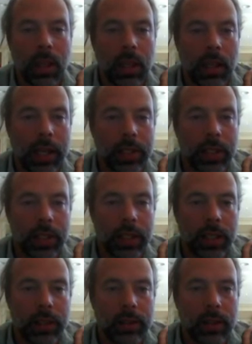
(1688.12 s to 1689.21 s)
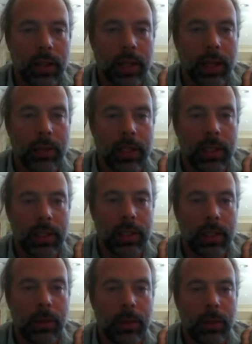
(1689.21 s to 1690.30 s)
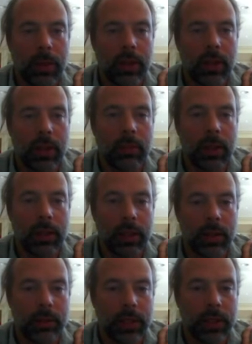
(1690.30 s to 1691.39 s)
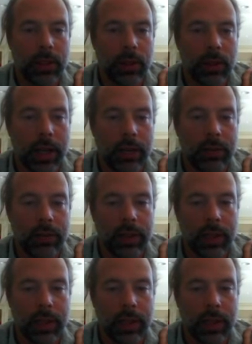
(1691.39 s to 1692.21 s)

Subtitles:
And actually, sorry, I wanted to say one more thing about the original graph.